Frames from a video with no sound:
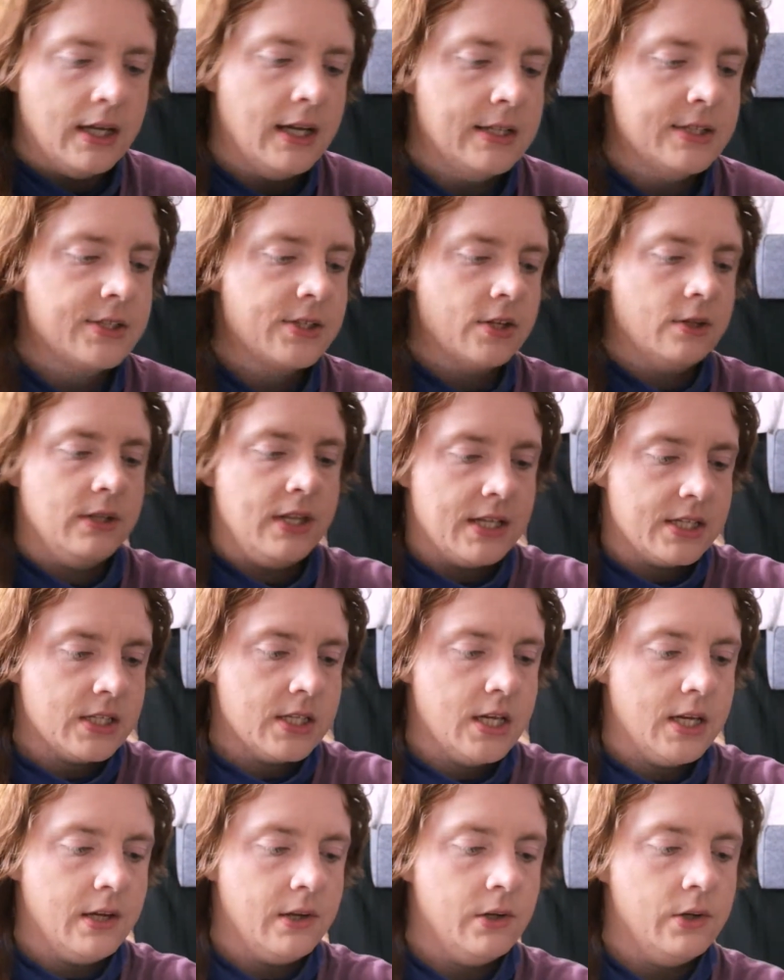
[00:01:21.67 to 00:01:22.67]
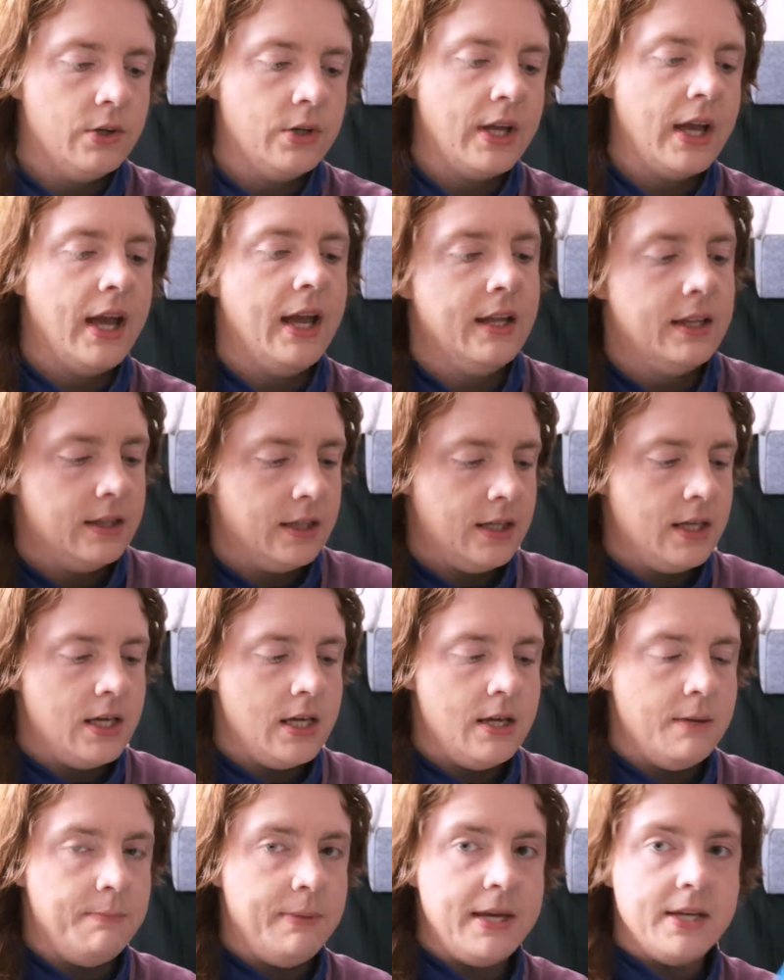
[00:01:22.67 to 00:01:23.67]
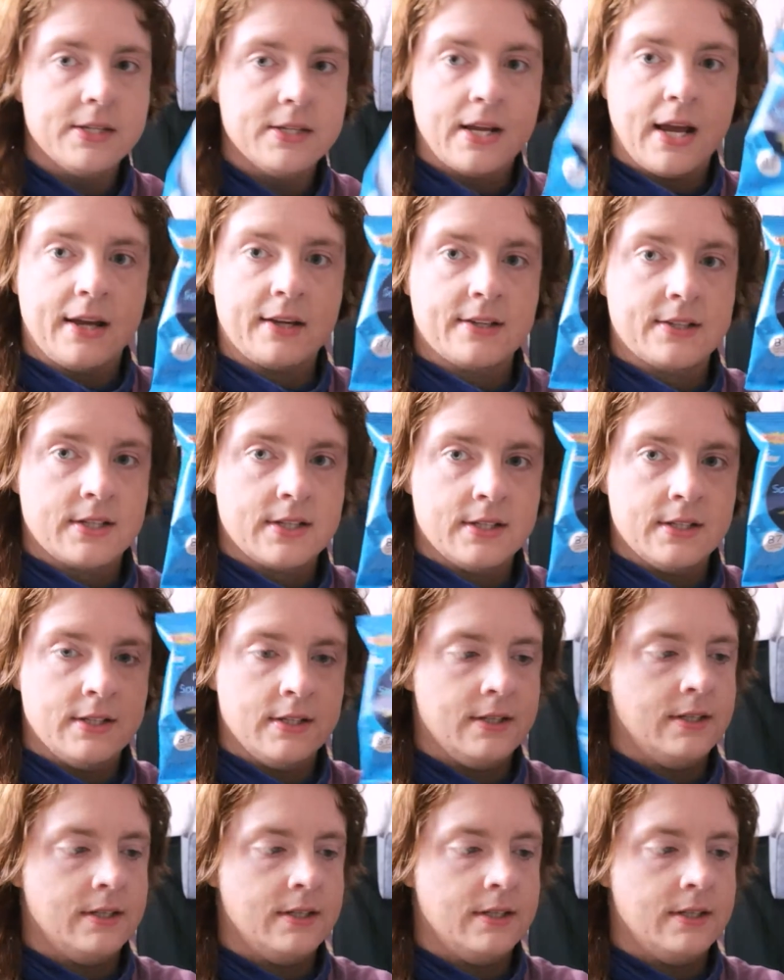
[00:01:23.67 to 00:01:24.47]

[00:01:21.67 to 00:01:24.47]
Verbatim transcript: So let's take a look at the pea snacks.